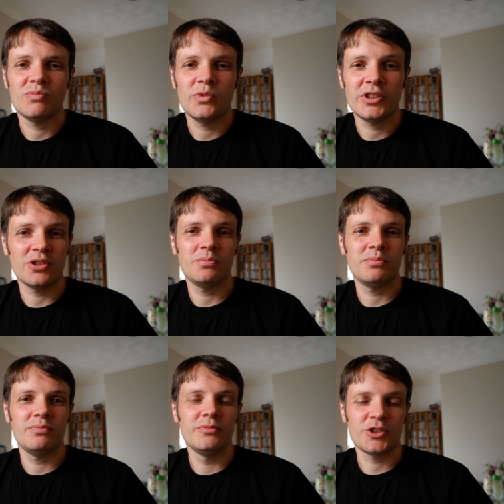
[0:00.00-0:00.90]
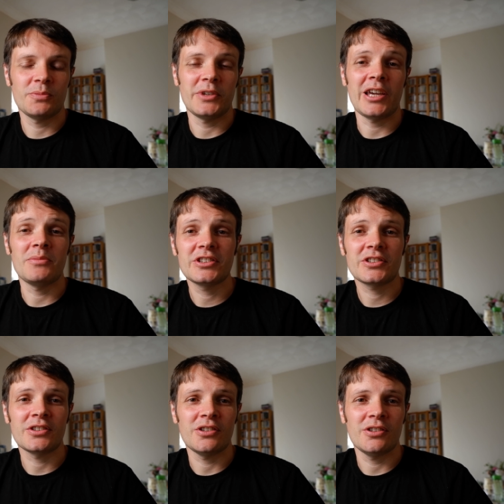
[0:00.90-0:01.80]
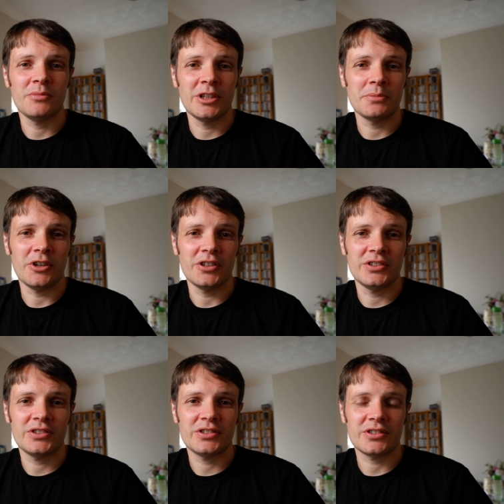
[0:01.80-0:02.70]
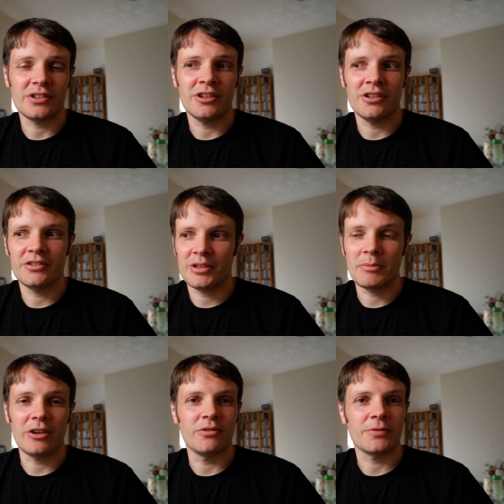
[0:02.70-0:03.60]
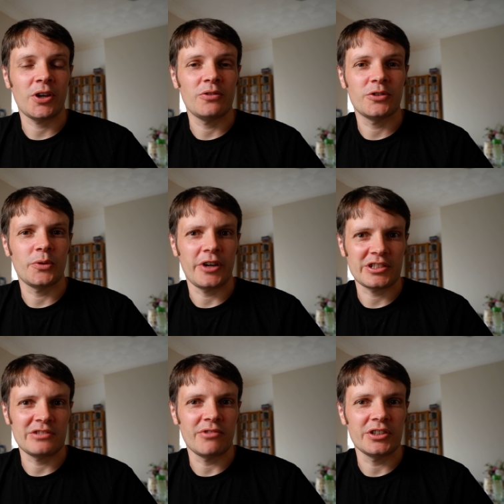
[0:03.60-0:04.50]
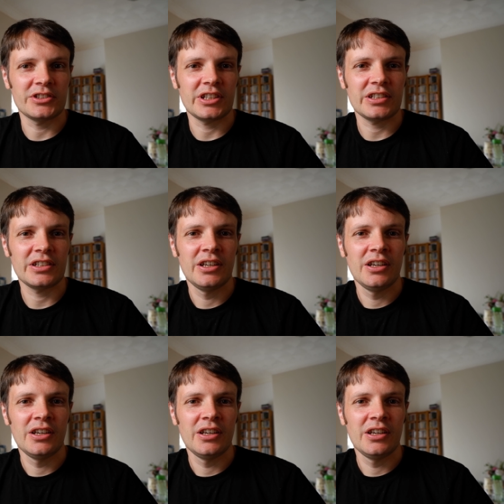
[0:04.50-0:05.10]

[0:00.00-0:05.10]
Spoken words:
We should be aiming to minimize the amount of code that we're actually writing.